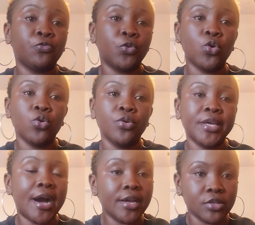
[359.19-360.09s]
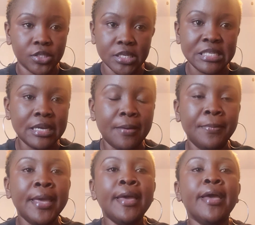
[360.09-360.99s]
for the IELTS
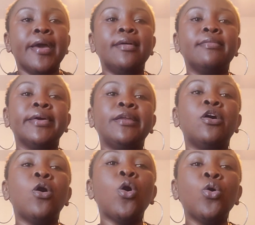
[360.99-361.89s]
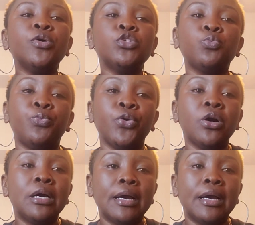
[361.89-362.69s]
exam. And then always book